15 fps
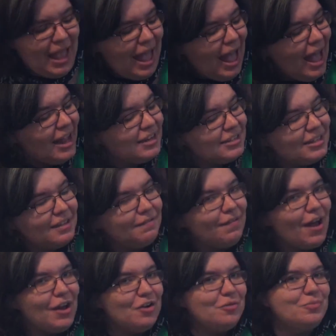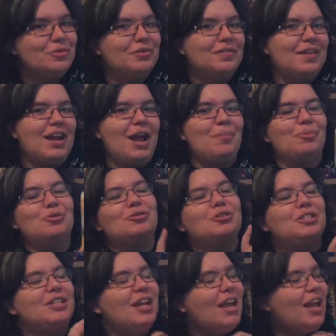And the final book that I
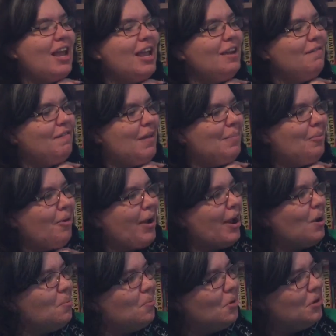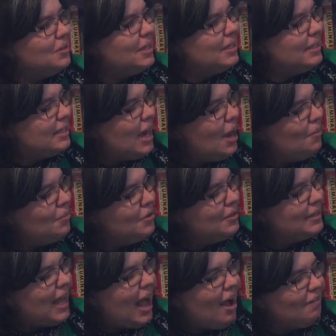bought in February was Star
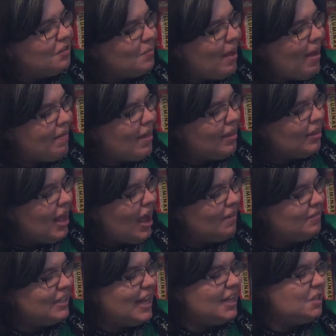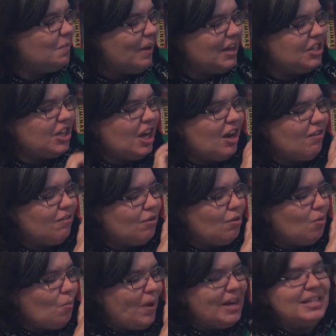Wars Aftermath Life Debt by Chuck
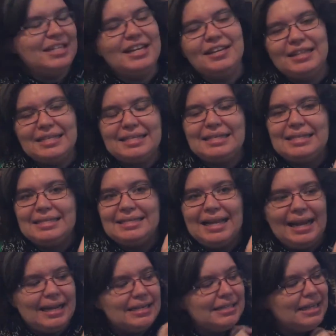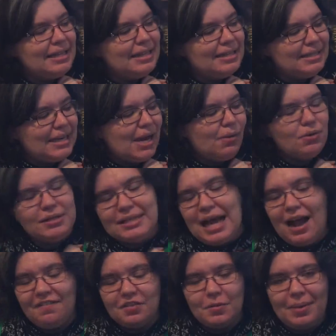Wendig. This is the second in the Star Wars
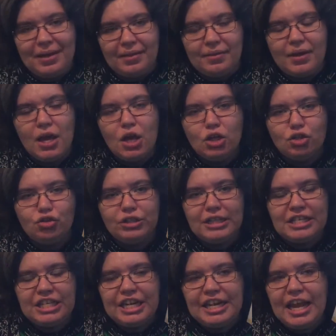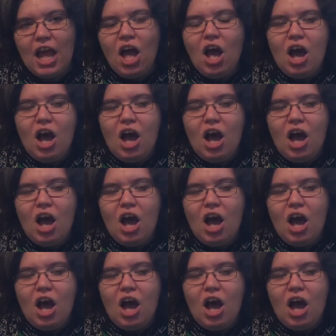Aftermath trilogy.